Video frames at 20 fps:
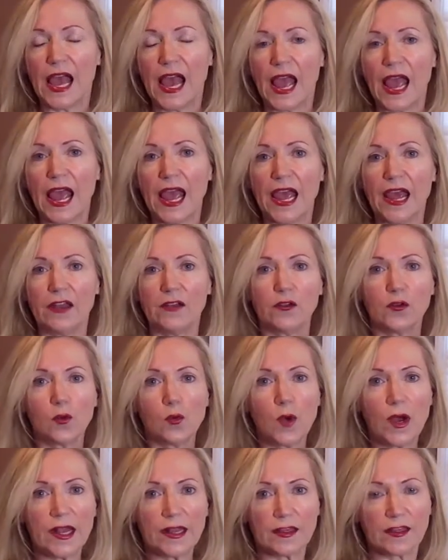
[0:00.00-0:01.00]
And you'll
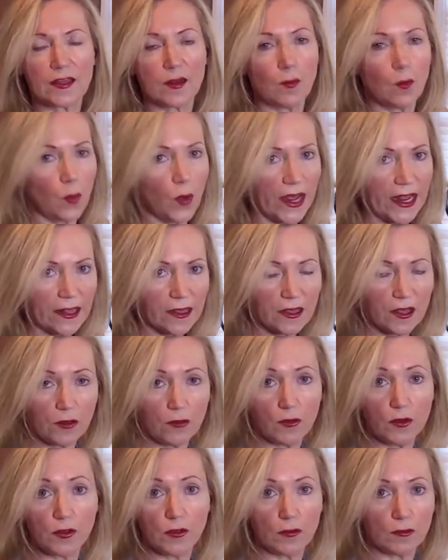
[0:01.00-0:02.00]
want some weights that you
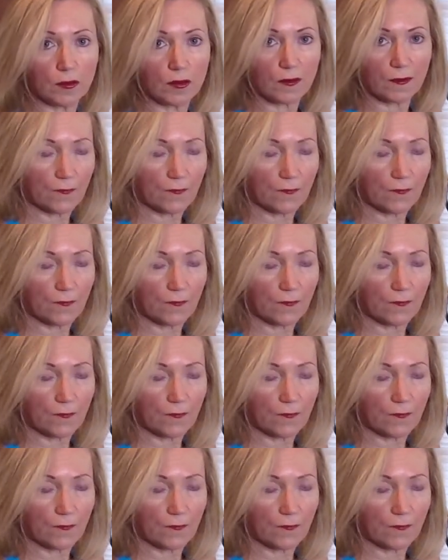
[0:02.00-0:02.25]
can use